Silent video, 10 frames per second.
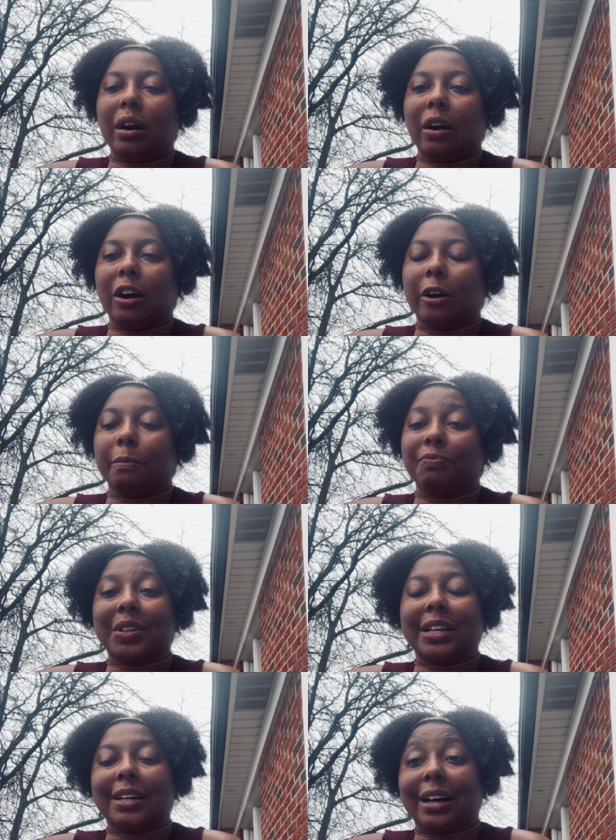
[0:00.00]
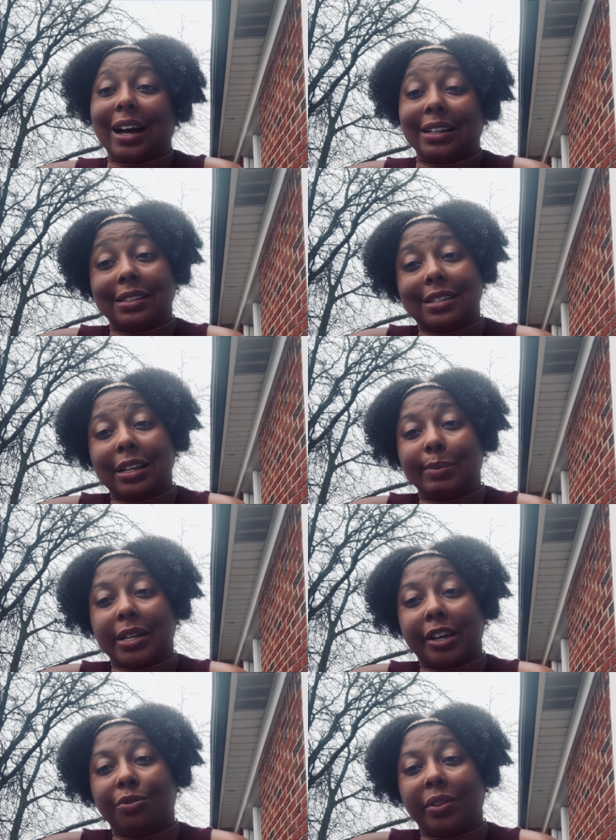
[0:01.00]
um, it, it seems
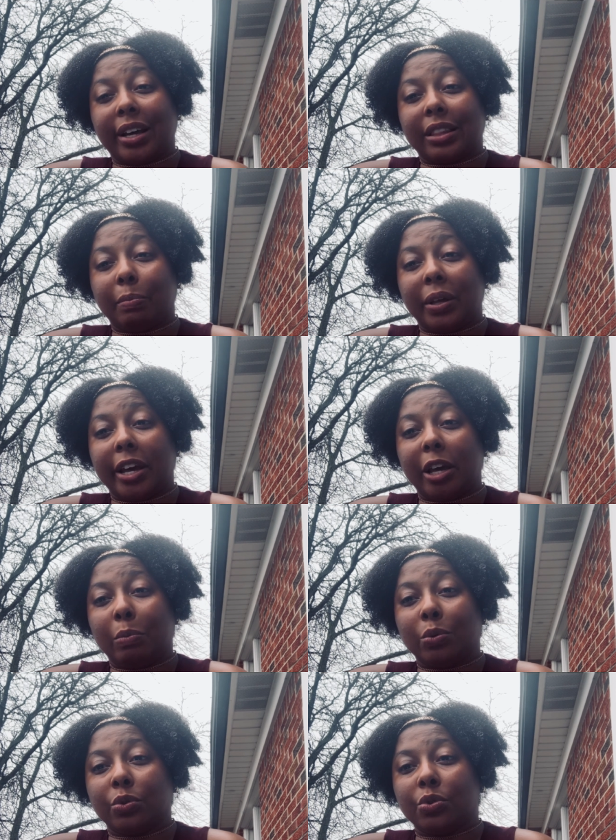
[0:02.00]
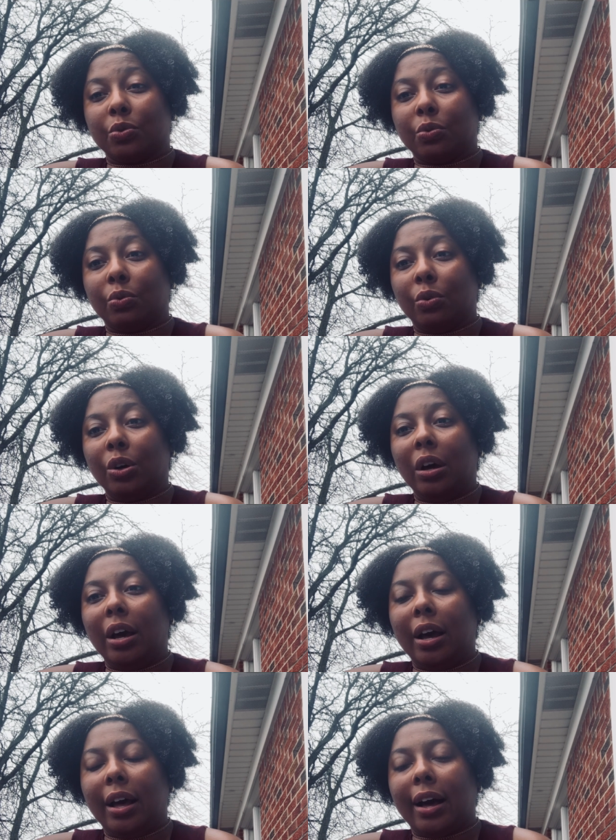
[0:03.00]
like you really have to be able to
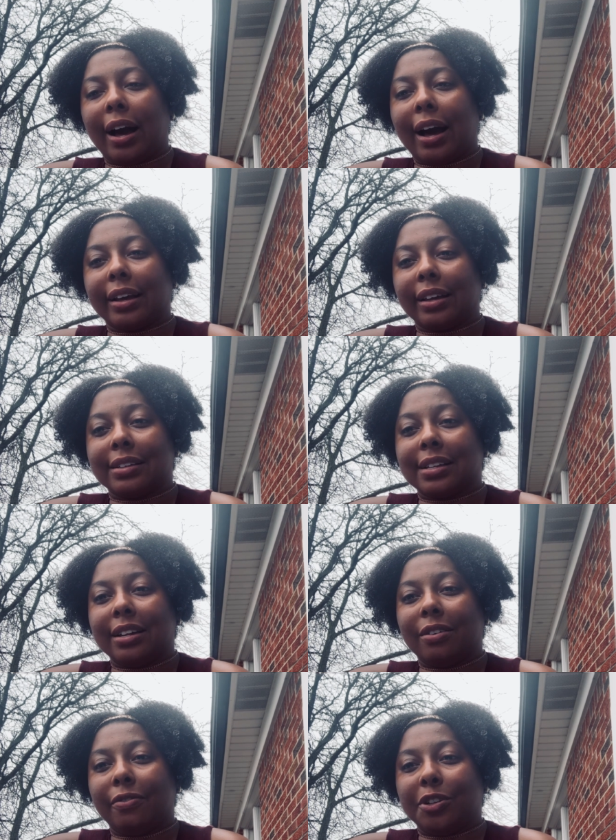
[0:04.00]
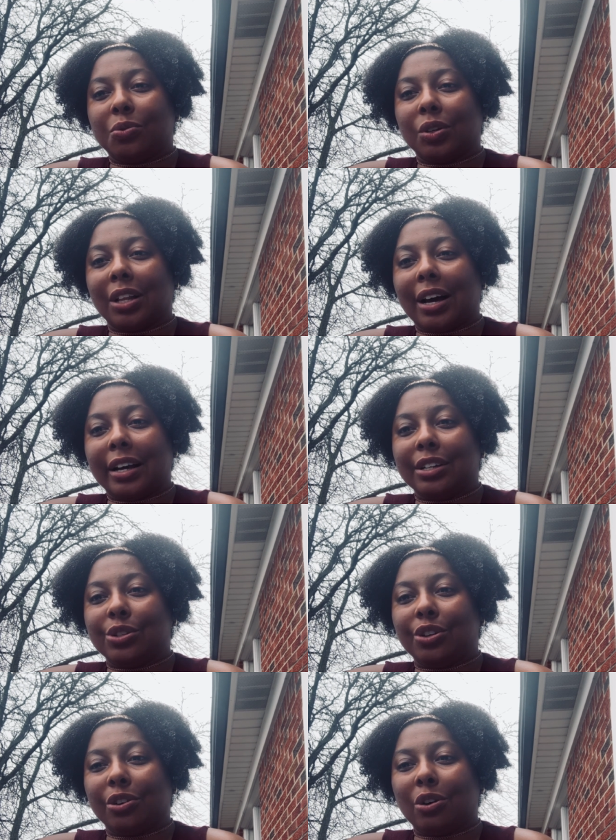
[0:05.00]
I guess,
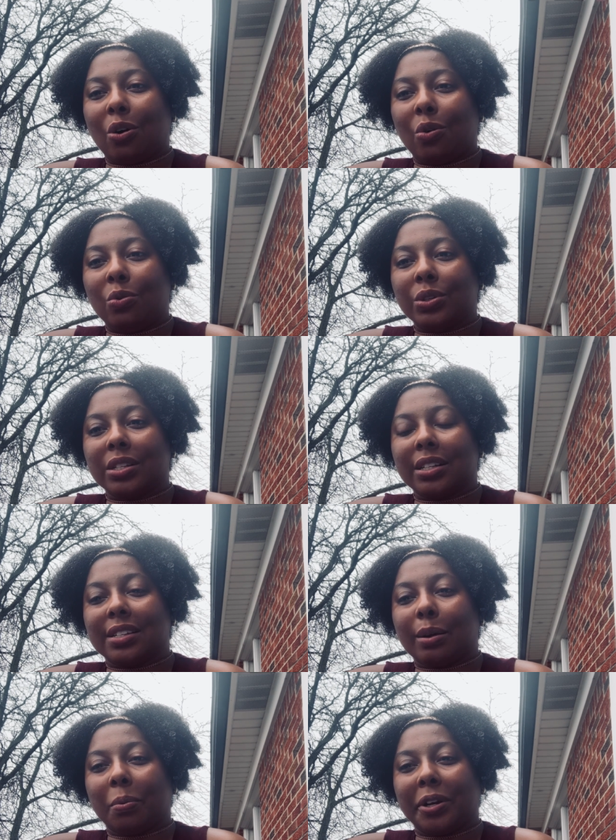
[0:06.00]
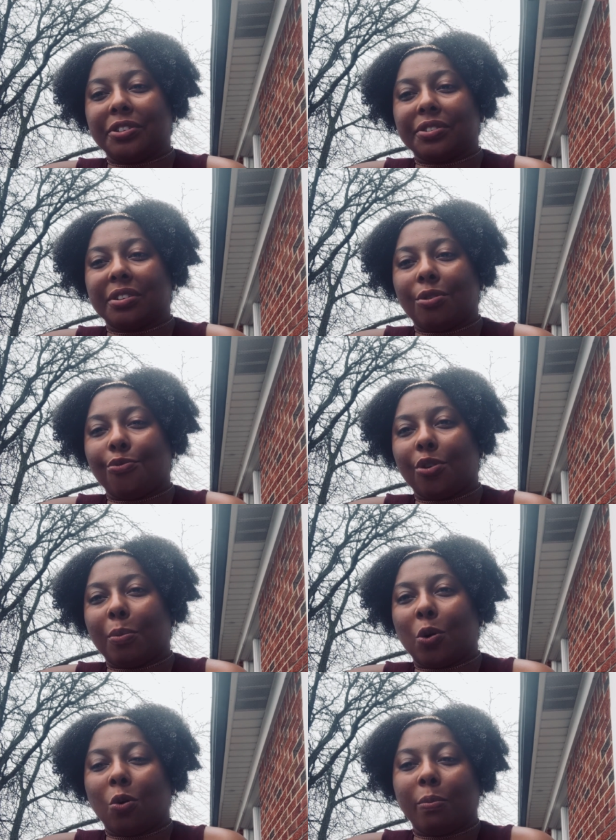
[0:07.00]
individualize your goals and separate yourself from
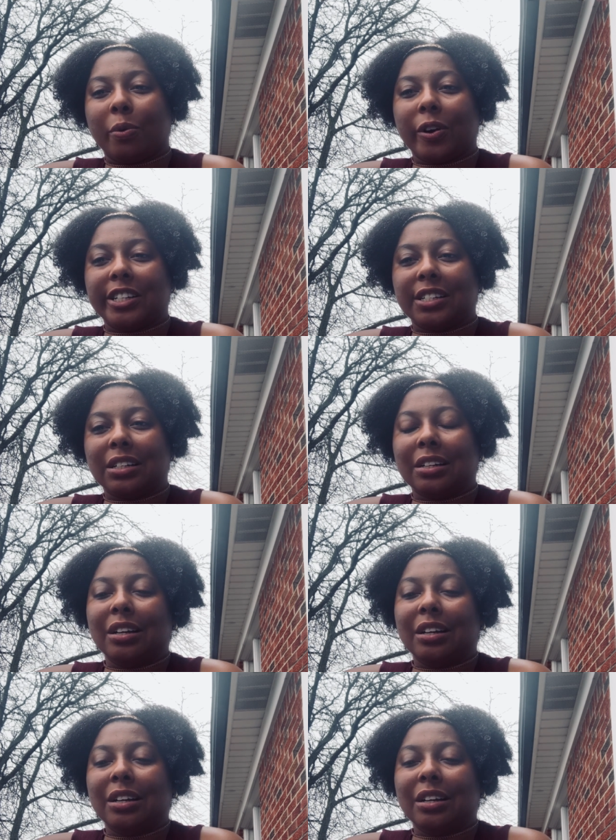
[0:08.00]
a corporation.